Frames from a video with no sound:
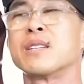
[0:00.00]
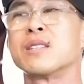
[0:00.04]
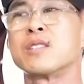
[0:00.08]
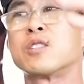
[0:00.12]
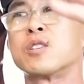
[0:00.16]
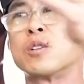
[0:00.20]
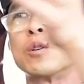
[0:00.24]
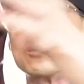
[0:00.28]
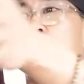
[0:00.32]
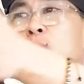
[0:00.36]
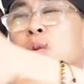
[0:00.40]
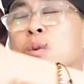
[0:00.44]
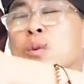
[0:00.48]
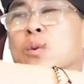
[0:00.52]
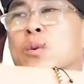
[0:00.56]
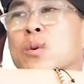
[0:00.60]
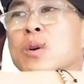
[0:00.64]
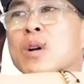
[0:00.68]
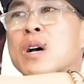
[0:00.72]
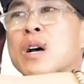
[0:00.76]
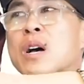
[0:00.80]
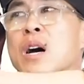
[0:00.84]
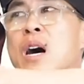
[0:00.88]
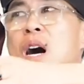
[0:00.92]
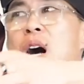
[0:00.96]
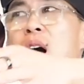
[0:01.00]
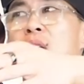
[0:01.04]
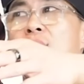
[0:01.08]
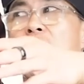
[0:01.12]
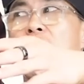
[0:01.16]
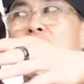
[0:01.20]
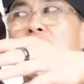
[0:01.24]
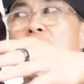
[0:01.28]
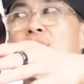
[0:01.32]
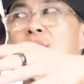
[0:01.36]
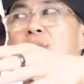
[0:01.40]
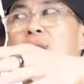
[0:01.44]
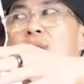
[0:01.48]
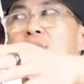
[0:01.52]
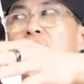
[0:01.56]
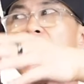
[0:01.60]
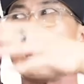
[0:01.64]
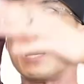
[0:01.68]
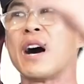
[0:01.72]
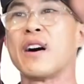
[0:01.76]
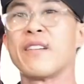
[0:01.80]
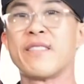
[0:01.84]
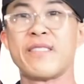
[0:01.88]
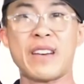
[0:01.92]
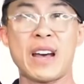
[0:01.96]
to uh,
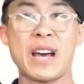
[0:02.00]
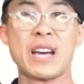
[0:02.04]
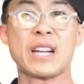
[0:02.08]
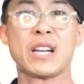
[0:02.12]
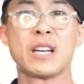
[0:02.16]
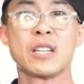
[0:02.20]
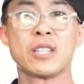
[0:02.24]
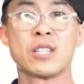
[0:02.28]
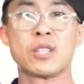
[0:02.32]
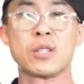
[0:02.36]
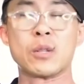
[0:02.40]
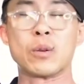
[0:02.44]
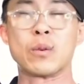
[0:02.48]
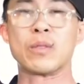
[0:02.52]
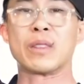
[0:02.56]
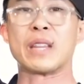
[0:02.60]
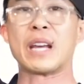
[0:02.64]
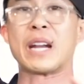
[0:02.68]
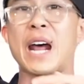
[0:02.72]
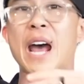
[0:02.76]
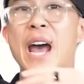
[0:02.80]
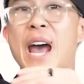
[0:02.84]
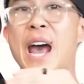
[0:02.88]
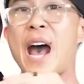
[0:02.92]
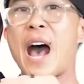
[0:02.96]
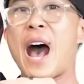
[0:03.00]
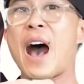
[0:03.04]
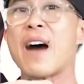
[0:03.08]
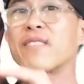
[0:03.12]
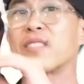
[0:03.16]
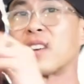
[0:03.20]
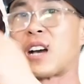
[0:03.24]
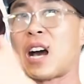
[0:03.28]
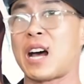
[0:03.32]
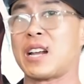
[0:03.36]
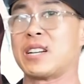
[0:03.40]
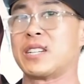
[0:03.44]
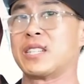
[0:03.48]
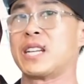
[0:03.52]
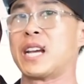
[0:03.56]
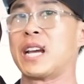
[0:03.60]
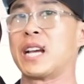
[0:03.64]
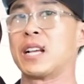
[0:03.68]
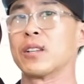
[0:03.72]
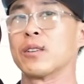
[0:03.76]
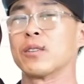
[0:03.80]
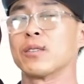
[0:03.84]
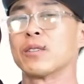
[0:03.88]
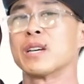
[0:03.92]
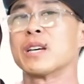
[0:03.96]
a Havana suit that I have gotten
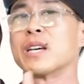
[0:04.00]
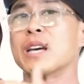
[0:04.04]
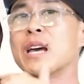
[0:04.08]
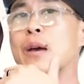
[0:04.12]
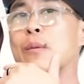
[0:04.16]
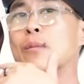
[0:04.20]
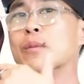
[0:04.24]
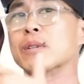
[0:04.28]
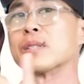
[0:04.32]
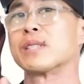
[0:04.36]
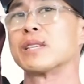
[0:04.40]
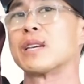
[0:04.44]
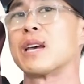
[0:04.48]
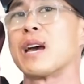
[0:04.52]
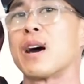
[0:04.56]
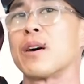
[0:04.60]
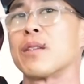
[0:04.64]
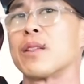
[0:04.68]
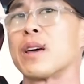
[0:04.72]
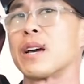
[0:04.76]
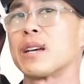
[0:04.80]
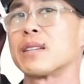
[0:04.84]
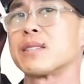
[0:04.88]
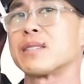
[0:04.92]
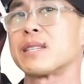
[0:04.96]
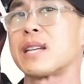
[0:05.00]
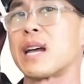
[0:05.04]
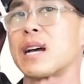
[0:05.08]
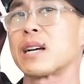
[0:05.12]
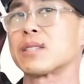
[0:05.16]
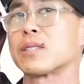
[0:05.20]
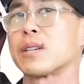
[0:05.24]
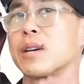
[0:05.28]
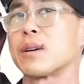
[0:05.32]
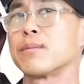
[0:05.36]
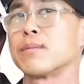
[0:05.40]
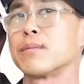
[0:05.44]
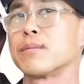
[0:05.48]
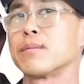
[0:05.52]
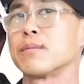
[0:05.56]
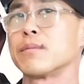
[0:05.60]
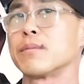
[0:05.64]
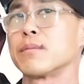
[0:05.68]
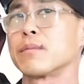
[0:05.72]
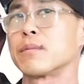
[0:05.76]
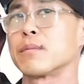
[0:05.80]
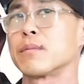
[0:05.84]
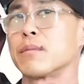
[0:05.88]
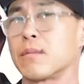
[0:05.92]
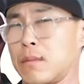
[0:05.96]
tailored, and we'll see how that stacks up.
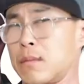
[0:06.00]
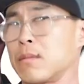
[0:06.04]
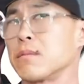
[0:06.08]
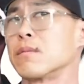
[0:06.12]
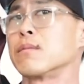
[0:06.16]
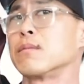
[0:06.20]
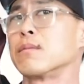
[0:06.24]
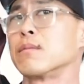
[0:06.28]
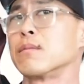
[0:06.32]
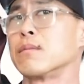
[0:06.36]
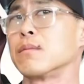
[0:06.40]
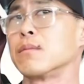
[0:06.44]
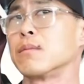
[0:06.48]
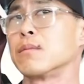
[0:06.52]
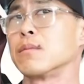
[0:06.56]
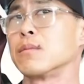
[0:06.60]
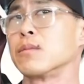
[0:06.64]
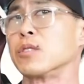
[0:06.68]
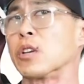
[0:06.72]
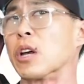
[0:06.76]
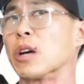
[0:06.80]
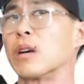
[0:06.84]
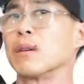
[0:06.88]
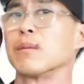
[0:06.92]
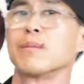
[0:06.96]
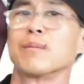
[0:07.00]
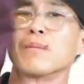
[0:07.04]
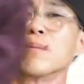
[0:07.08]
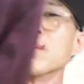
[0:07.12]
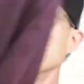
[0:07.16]
See you.